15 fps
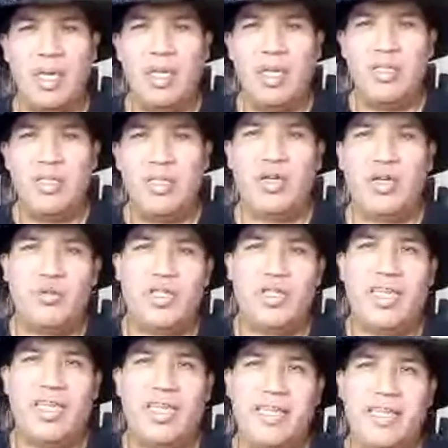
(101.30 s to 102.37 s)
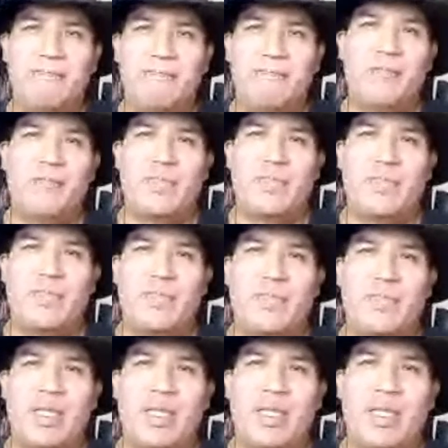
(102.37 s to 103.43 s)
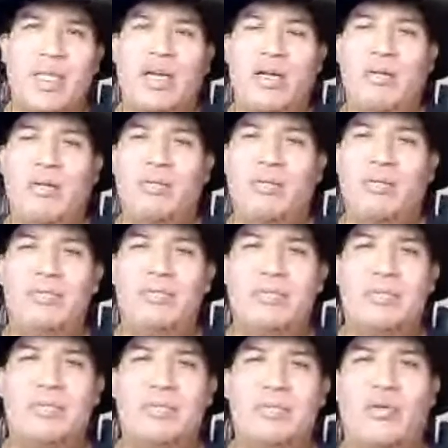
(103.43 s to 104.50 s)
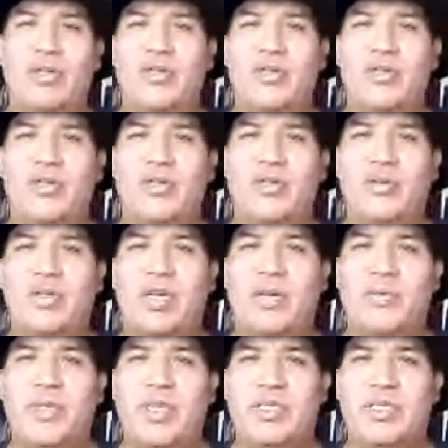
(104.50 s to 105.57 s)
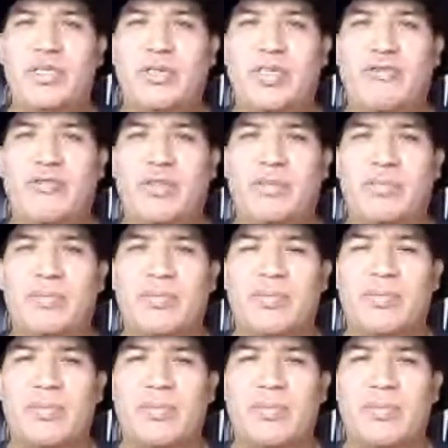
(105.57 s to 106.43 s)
So tonight, I want to do a couple things a little different.